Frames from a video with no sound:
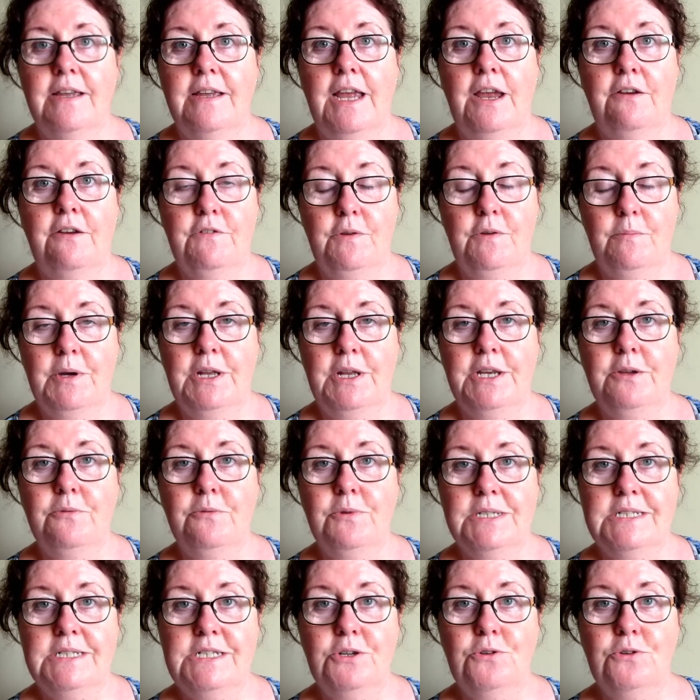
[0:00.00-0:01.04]
everybody
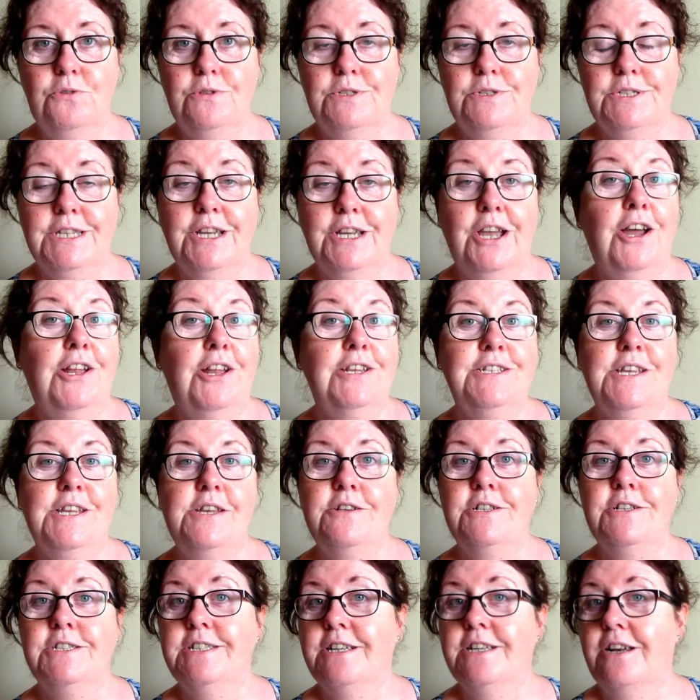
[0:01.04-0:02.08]
was told the
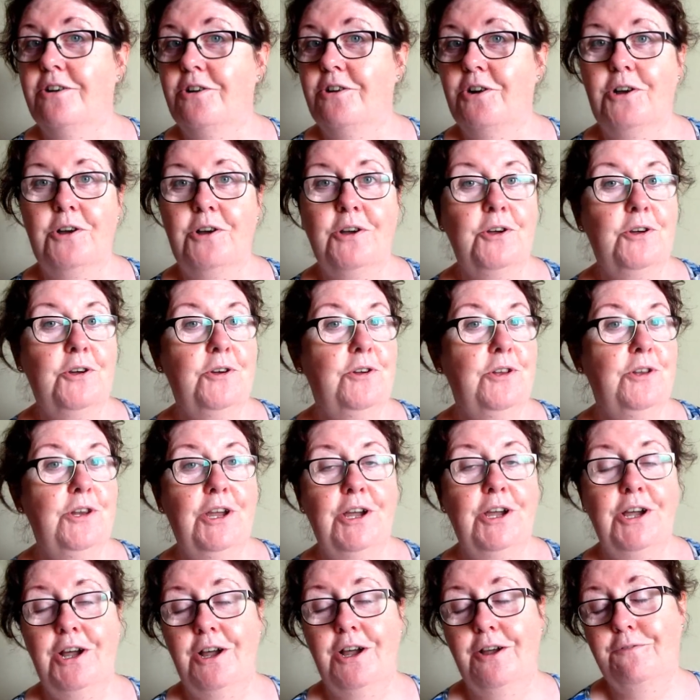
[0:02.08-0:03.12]
concerts are all
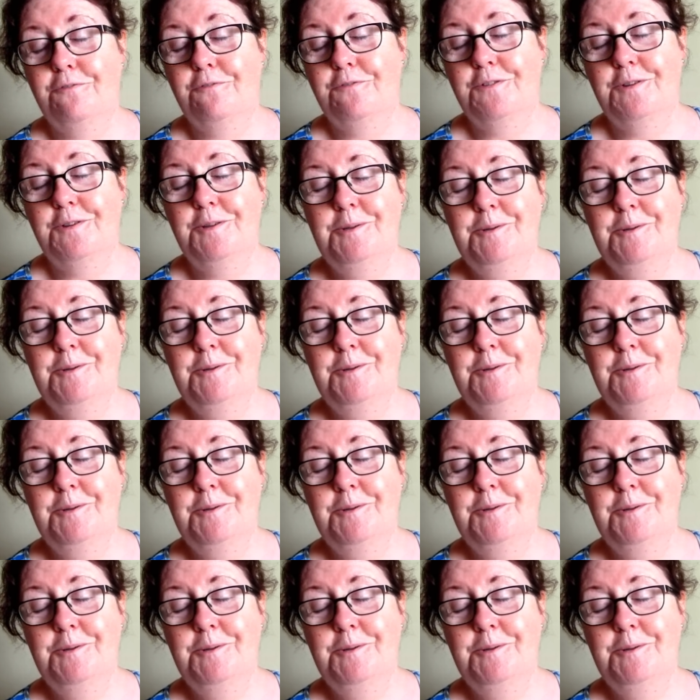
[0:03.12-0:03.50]
off.